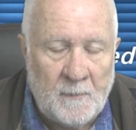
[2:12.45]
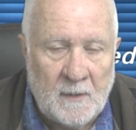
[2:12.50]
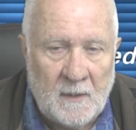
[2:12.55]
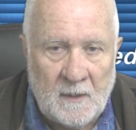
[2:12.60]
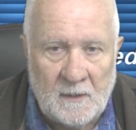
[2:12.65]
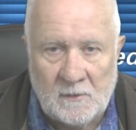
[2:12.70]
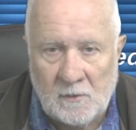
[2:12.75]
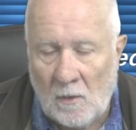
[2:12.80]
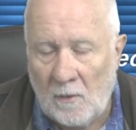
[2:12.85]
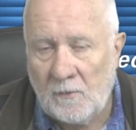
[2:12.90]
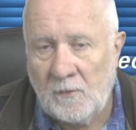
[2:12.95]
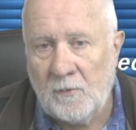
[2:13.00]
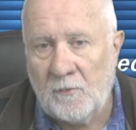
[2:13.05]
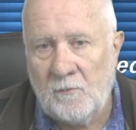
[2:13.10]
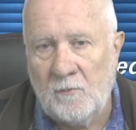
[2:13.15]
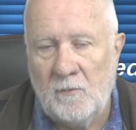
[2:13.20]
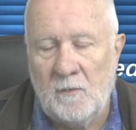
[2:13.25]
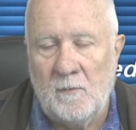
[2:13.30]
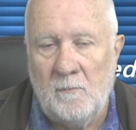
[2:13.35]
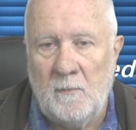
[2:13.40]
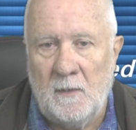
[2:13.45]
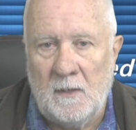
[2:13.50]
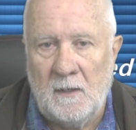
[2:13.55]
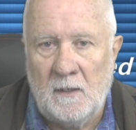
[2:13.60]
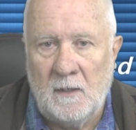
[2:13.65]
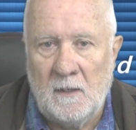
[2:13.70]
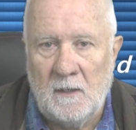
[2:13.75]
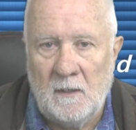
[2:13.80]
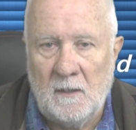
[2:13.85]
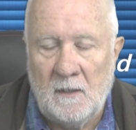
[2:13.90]
it's either through the
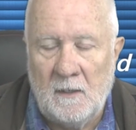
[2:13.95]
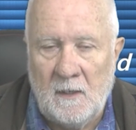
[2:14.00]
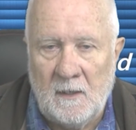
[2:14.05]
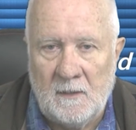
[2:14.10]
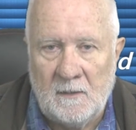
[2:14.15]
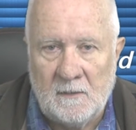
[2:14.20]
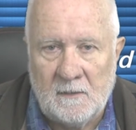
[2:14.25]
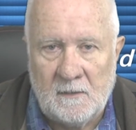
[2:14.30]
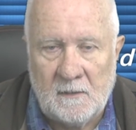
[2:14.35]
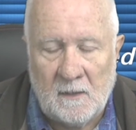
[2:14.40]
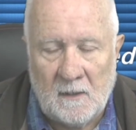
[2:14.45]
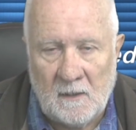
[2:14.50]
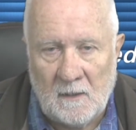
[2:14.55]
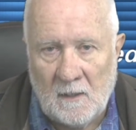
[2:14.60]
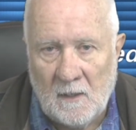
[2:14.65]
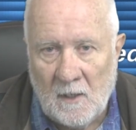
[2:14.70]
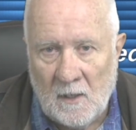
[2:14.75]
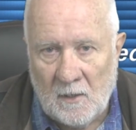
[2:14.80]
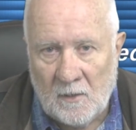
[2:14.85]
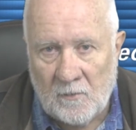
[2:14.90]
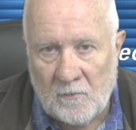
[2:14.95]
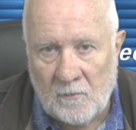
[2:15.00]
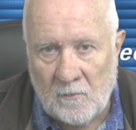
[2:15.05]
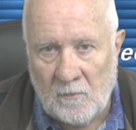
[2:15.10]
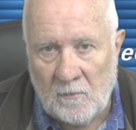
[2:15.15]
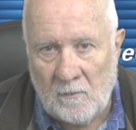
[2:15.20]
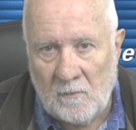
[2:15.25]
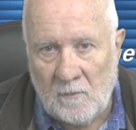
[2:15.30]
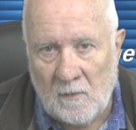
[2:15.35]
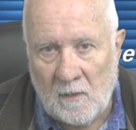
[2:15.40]
media and through